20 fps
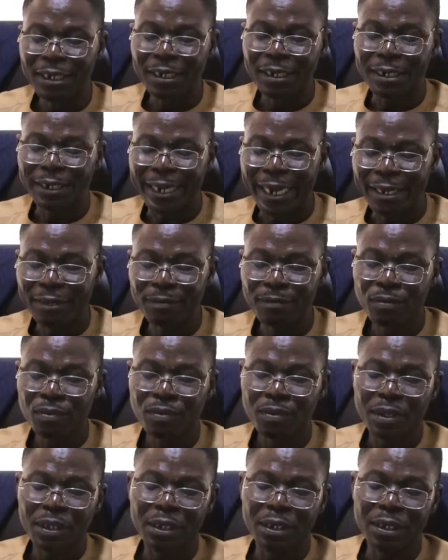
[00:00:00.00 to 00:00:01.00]
Then
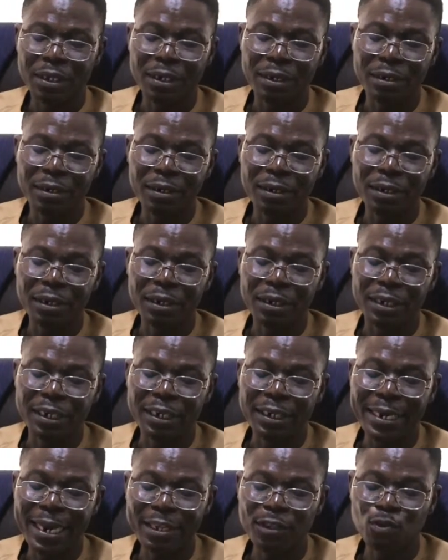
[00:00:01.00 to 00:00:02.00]
the
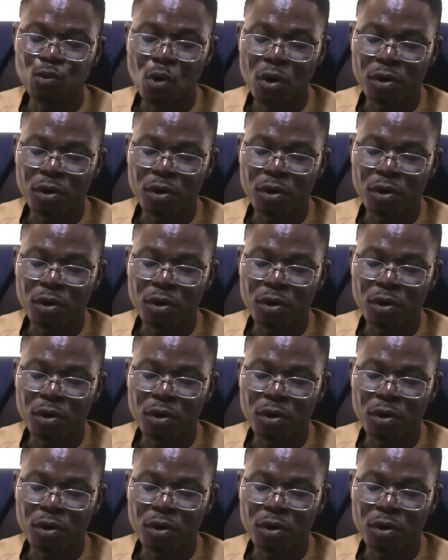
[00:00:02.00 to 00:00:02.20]
next